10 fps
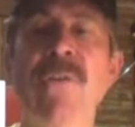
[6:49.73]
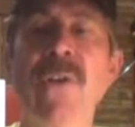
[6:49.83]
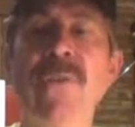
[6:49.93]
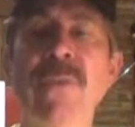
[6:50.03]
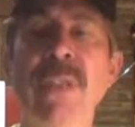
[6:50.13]

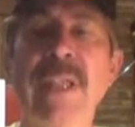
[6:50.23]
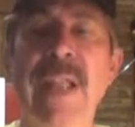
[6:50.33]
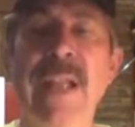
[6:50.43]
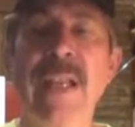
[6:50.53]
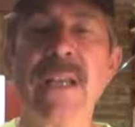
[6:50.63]
vote for the
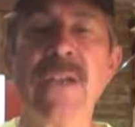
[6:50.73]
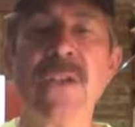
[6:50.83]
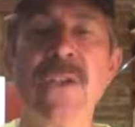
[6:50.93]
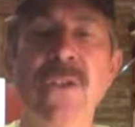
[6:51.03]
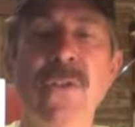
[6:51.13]
candidate
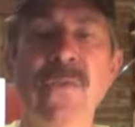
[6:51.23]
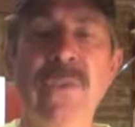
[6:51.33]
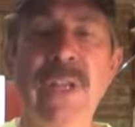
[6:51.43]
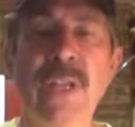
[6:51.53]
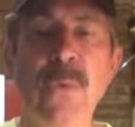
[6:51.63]
you
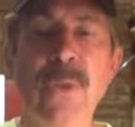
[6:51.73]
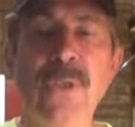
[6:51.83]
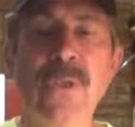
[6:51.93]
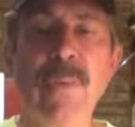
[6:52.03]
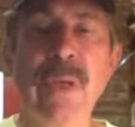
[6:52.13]
feel who will
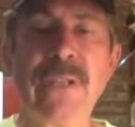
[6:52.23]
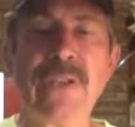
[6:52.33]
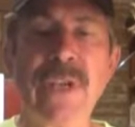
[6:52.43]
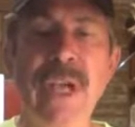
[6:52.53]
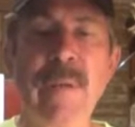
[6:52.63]
do the
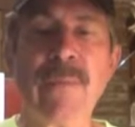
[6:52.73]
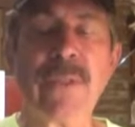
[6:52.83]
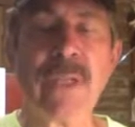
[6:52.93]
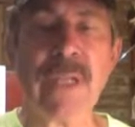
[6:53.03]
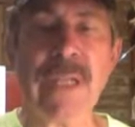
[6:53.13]
best job
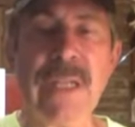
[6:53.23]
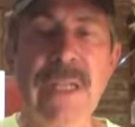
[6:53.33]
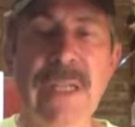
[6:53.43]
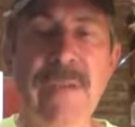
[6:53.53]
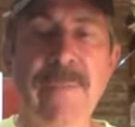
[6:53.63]
to
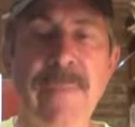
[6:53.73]
lead